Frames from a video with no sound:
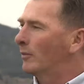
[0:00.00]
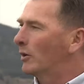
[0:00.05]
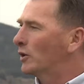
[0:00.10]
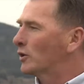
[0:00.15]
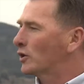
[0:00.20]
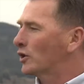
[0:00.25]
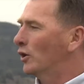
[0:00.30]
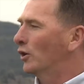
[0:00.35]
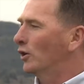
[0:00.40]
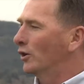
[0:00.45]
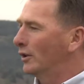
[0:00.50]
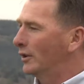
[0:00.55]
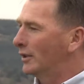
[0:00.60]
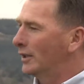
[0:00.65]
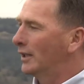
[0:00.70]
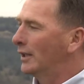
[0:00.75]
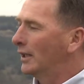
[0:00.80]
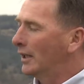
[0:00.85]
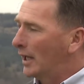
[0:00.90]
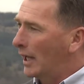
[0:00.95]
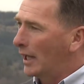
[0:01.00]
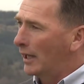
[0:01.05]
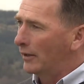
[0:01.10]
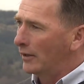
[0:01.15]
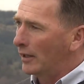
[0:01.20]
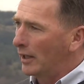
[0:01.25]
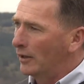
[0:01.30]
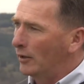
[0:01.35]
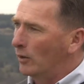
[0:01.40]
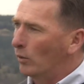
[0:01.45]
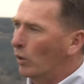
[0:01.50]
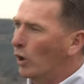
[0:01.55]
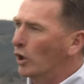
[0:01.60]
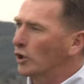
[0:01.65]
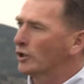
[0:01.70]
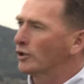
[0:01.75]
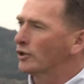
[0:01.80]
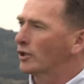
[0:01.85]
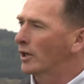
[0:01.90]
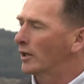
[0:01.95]
about Scotland and, and the
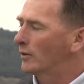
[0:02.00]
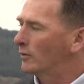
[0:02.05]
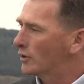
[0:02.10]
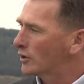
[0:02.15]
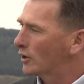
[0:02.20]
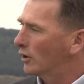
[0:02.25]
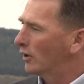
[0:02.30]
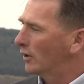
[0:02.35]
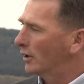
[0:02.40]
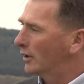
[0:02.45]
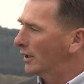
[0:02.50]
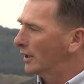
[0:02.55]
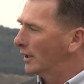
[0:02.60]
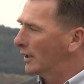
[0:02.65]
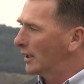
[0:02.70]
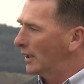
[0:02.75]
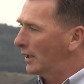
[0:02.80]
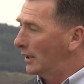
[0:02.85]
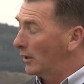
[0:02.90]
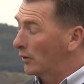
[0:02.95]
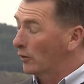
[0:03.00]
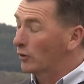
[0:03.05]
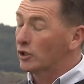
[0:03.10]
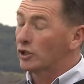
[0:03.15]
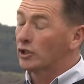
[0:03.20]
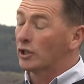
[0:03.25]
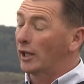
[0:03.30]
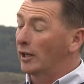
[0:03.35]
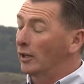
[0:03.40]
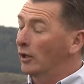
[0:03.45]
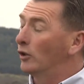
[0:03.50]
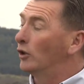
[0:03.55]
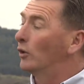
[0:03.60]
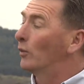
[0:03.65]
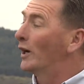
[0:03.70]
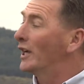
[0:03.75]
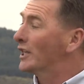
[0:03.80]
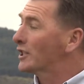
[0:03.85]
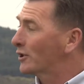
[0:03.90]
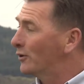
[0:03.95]
waters around Scotland, are, are certainly on the
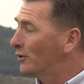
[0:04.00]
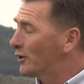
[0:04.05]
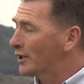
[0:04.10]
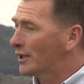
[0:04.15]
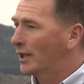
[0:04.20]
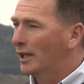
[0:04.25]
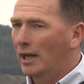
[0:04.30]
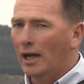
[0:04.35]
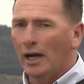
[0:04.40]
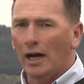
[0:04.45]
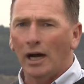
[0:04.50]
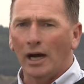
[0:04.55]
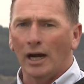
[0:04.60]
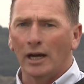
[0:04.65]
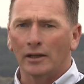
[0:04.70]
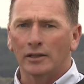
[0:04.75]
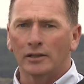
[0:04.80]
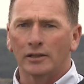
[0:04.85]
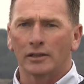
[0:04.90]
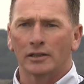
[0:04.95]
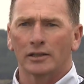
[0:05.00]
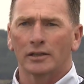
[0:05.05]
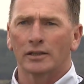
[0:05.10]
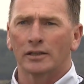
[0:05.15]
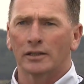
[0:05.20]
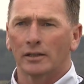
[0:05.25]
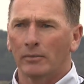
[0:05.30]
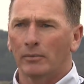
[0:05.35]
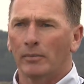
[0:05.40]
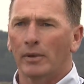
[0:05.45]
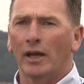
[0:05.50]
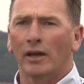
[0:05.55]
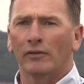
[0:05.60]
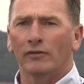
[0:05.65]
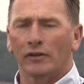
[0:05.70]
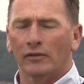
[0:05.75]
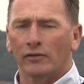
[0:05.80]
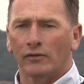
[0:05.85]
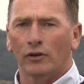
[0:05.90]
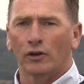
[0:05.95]
west coast, are just
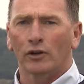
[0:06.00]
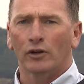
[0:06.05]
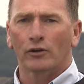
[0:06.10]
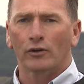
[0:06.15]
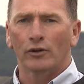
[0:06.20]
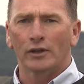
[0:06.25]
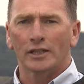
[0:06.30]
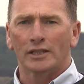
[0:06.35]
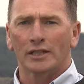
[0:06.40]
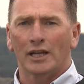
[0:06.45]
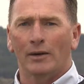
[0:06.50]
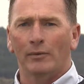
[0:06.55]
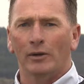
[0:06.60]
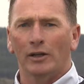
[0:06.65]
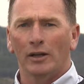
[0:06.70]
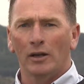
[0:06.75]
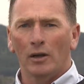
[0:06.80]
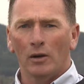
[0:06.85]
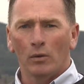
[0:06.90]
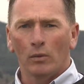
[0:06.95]
perfect for growing salmon.